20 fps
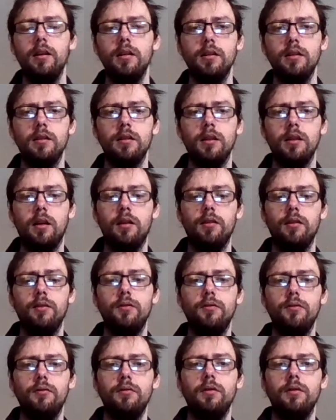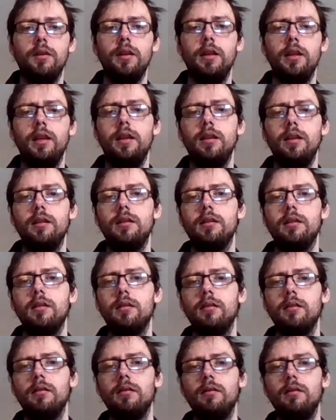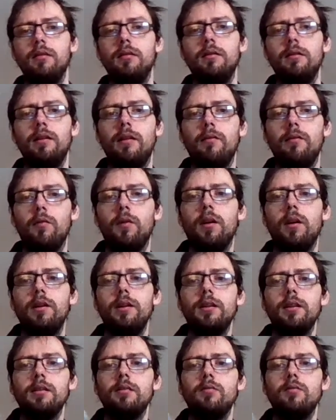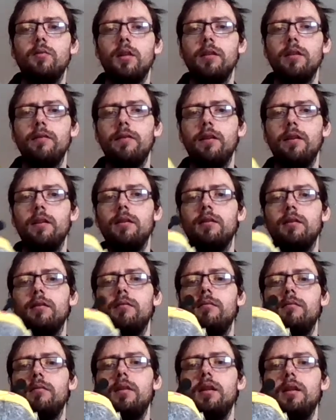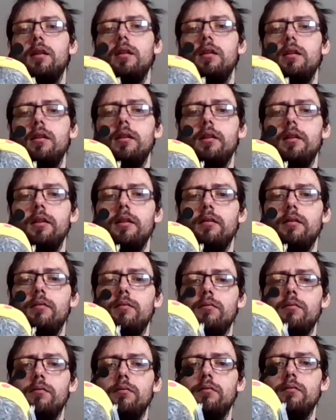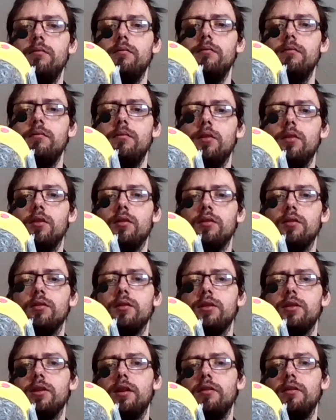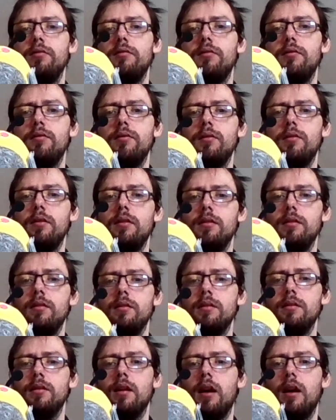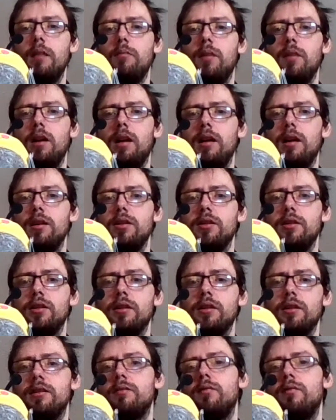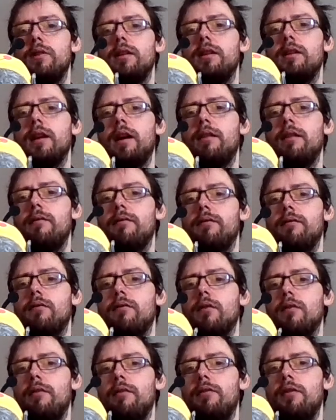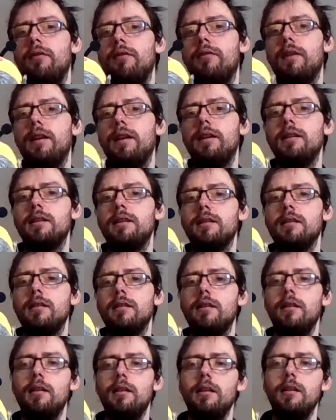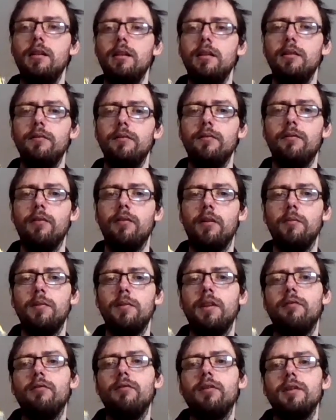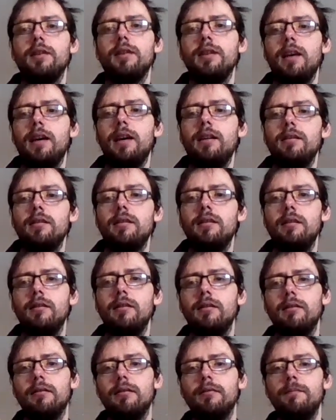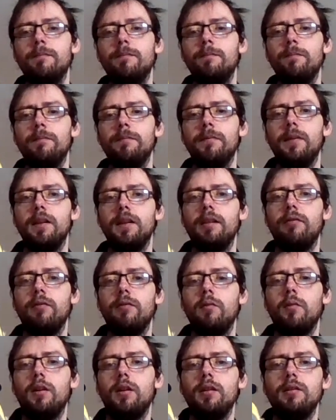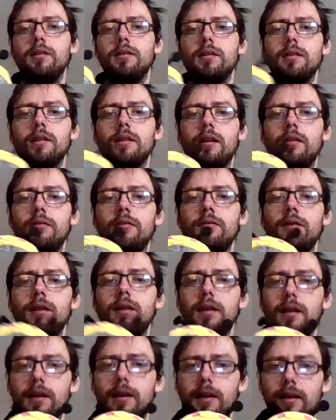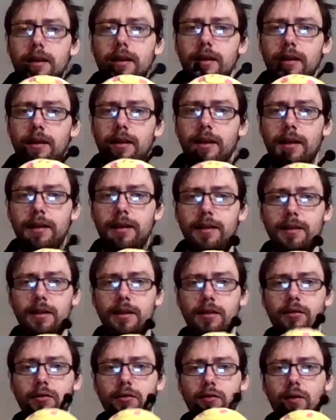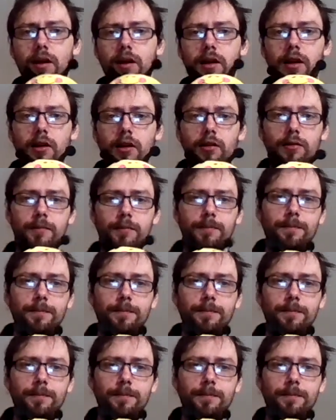So here's another one. It's one of the more shown type plush because we have quite a few of these from different sets to different ones. So yeah, there's quite a lot.